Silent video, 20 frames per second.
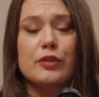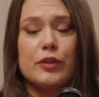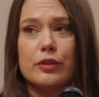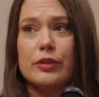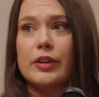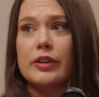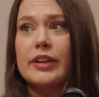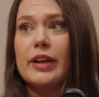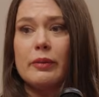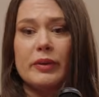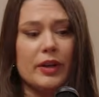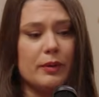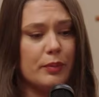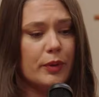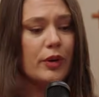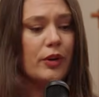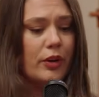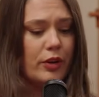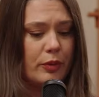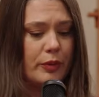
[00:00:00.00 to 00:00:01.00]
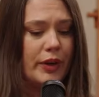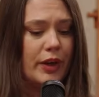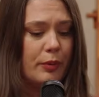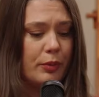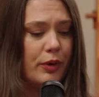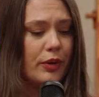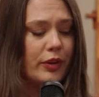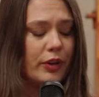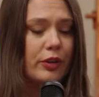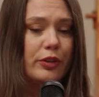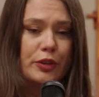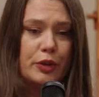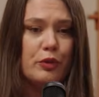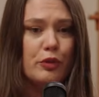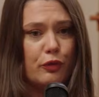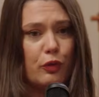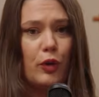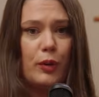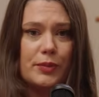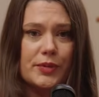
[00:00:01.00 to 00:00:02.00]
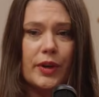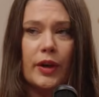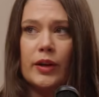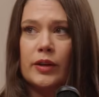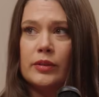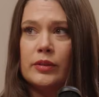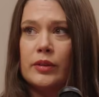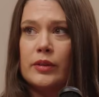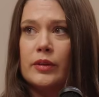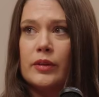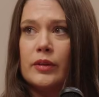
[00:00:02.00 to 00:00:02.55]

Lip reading: For real. Yeah, we gotta put our little uniforms on.